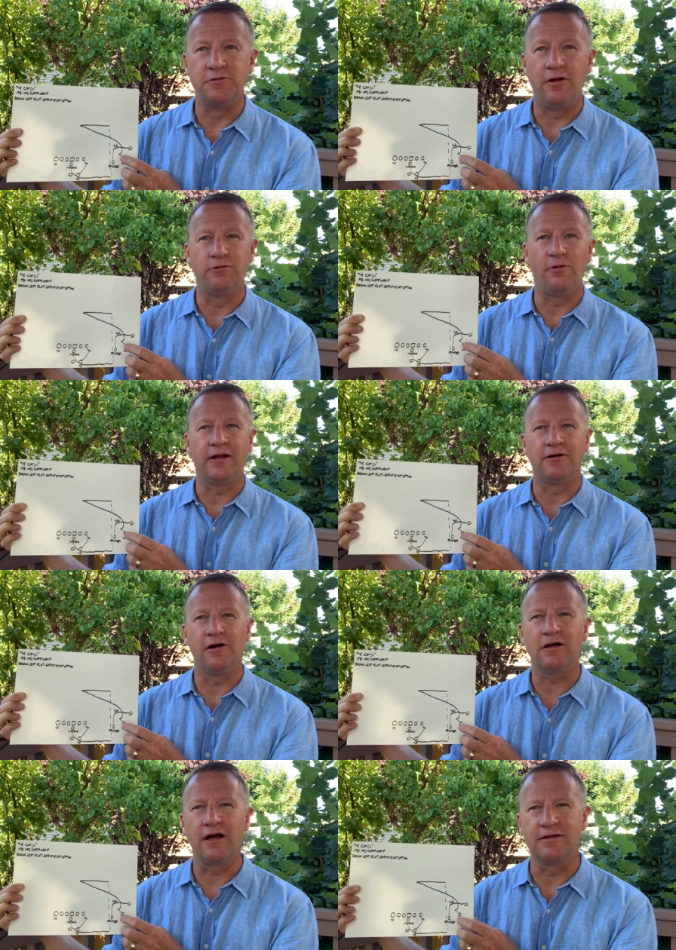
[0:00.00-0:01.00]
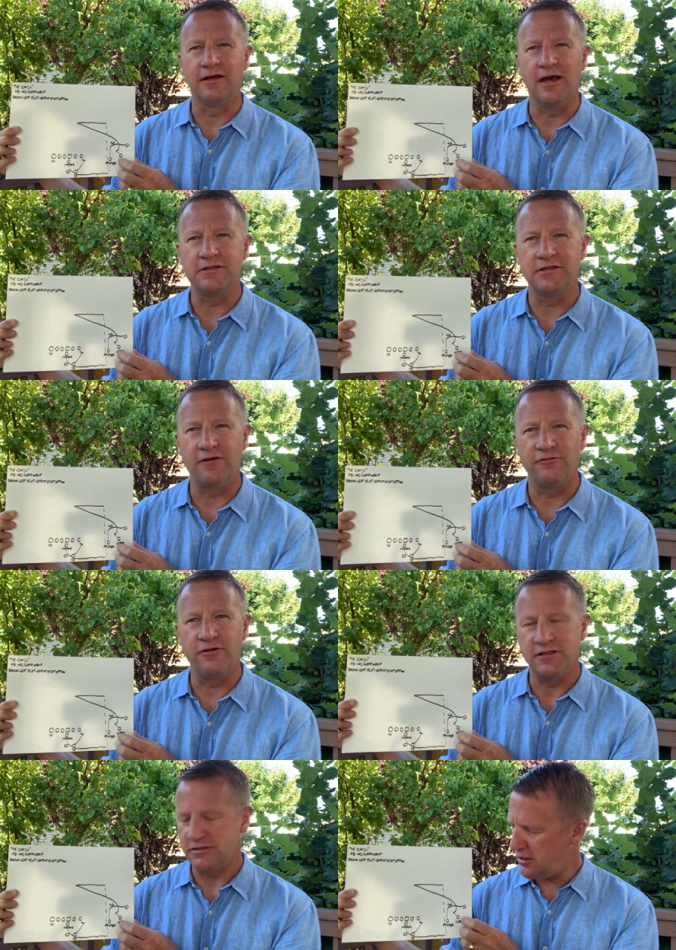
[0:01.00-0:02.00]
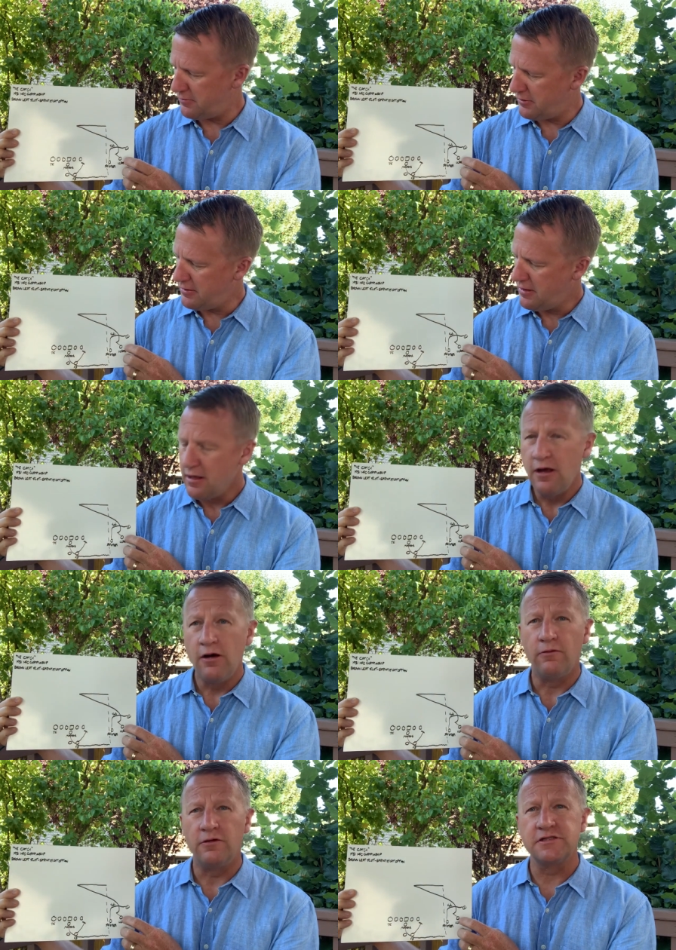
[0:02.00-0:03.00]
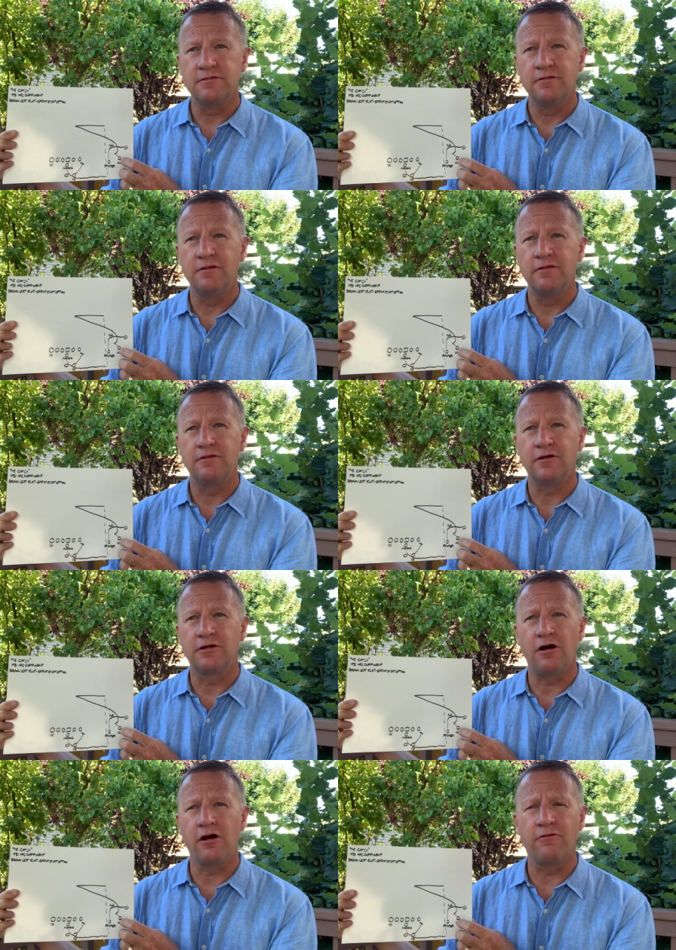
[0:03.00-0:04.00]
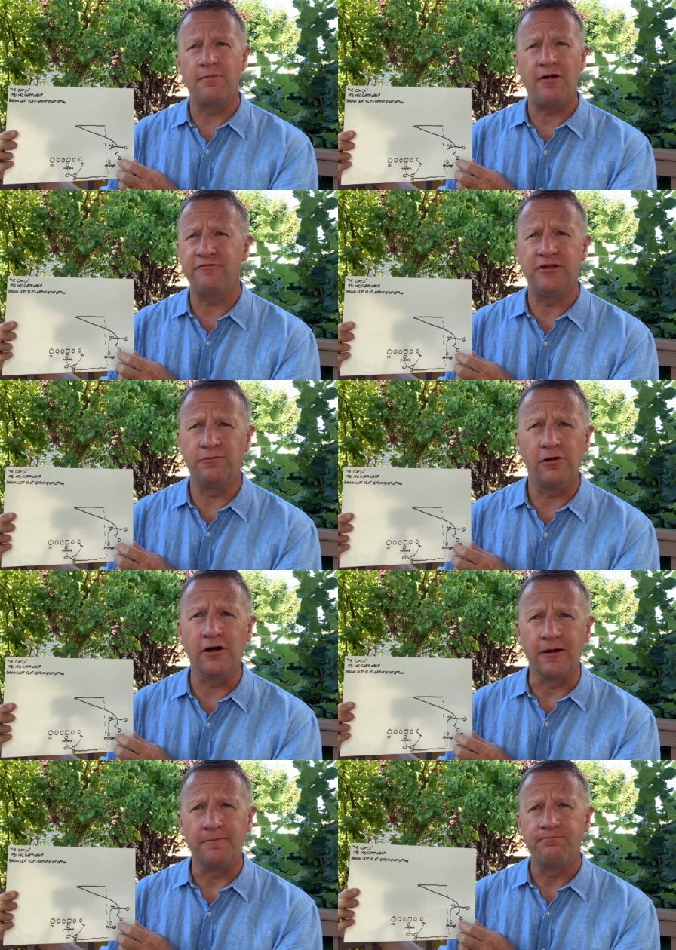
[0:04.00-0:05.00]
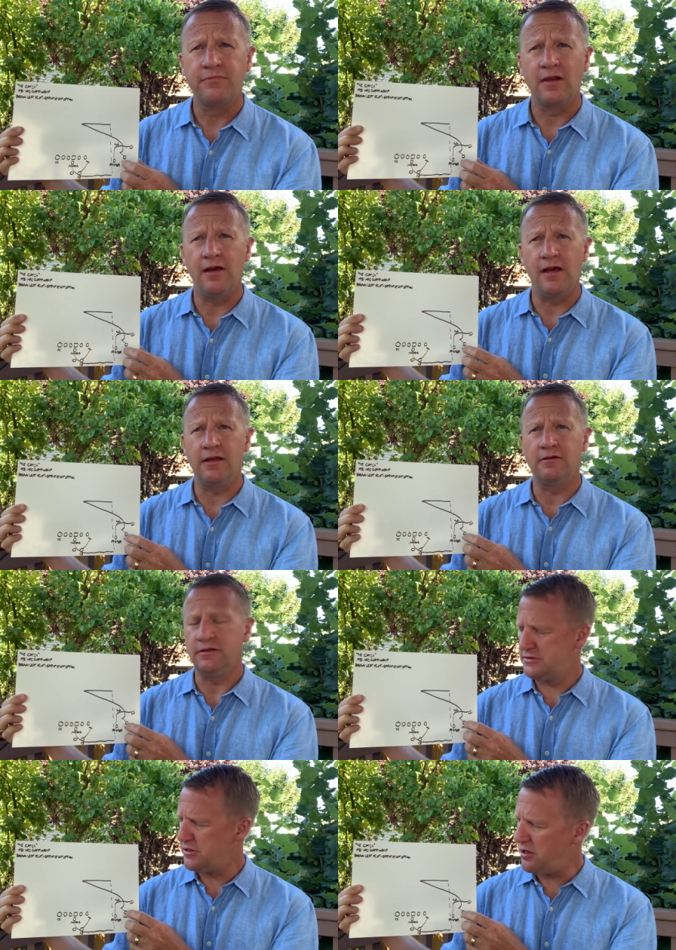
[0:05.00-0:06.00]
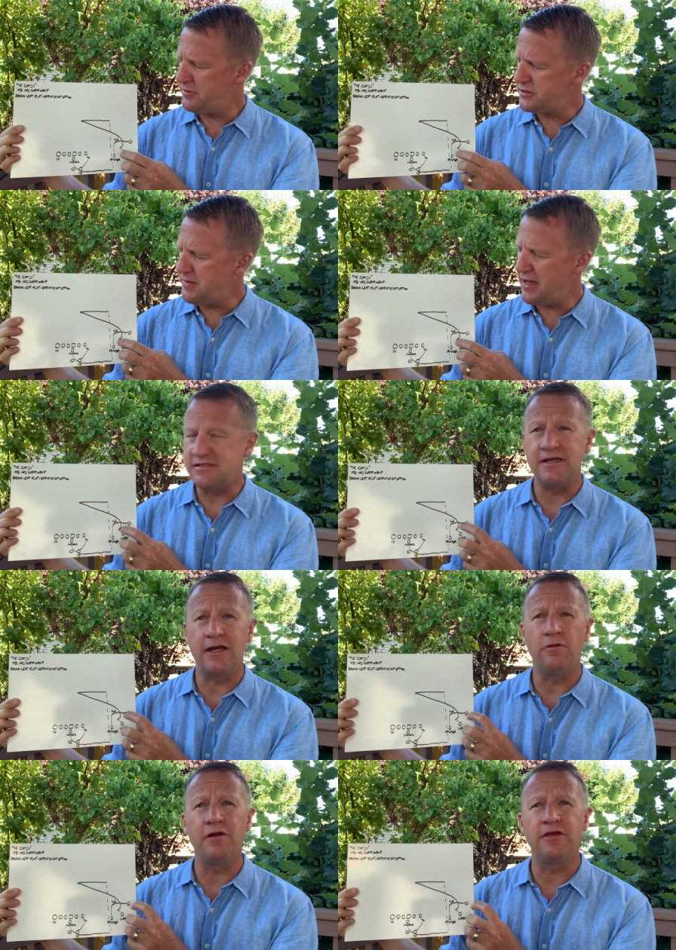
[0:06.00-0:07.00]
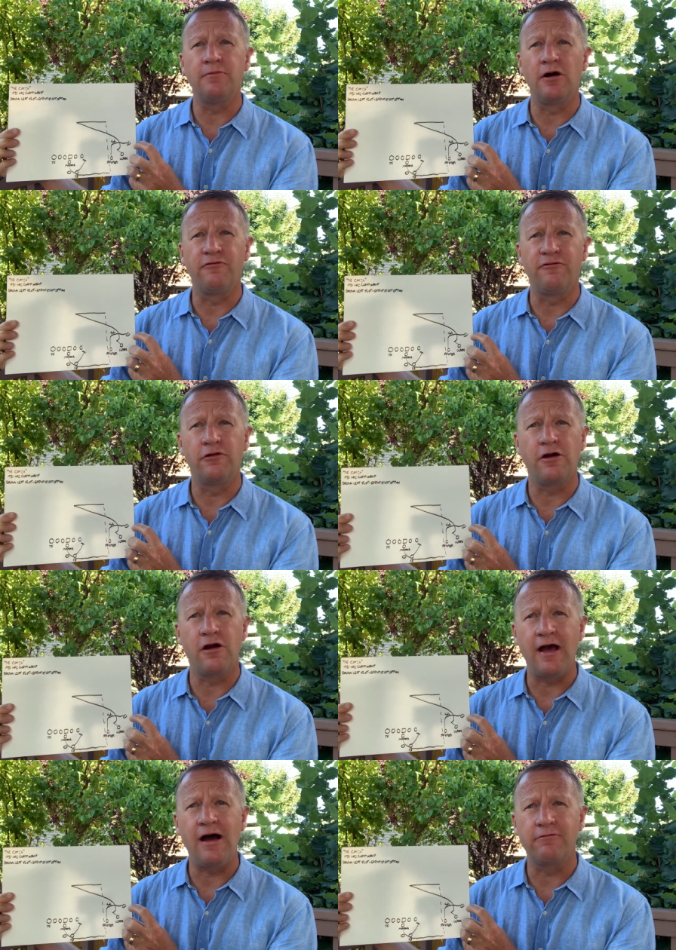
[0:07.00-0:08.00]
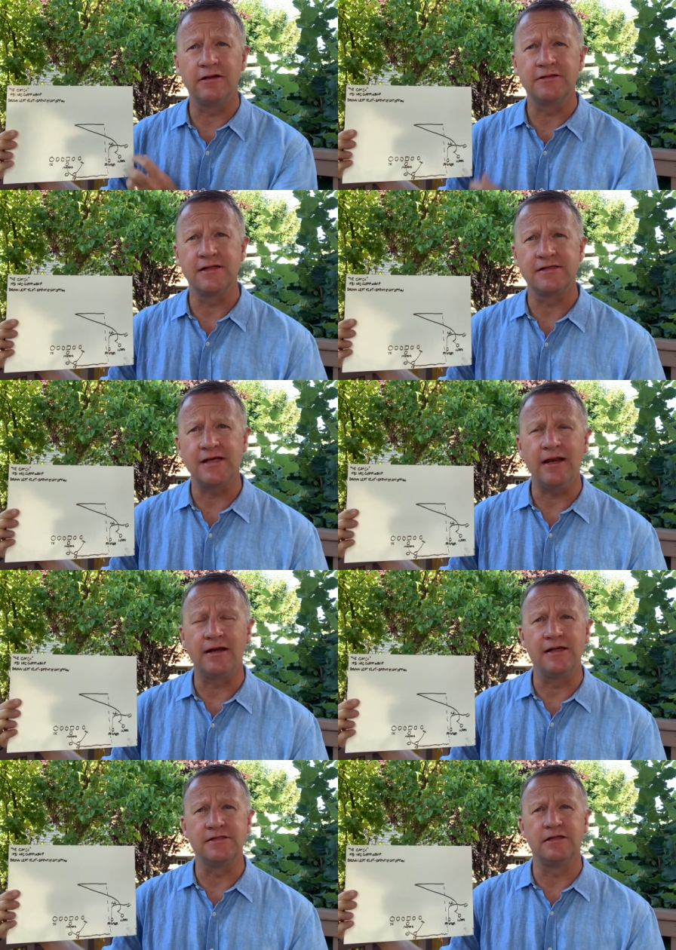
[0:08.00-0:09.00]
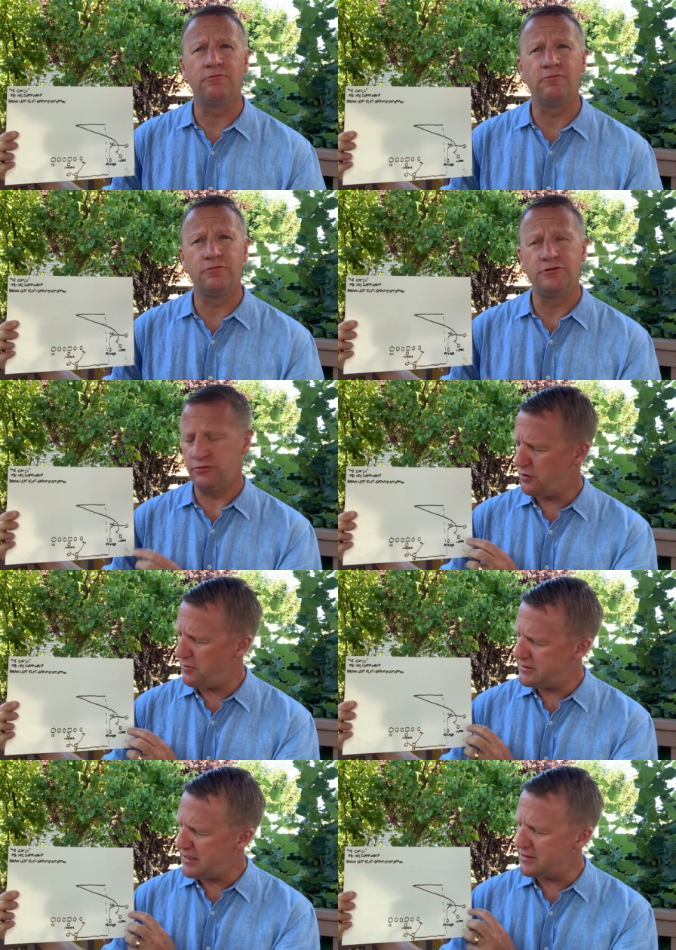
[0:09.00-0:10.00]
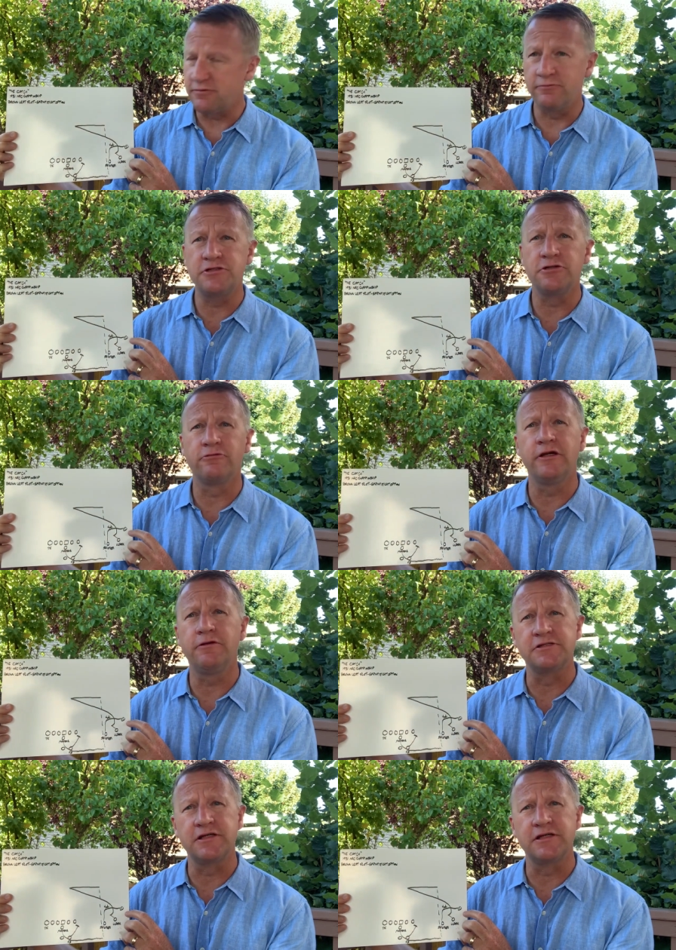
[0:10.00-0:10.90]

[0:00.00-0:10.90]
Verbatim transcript: why Dwight Clark got the catch and not Freddie Solomon, was the Clark rub off didn't work. And Solomon's man stayed with him on a four-yard out route to the sidelines, and Joe Montana's original read was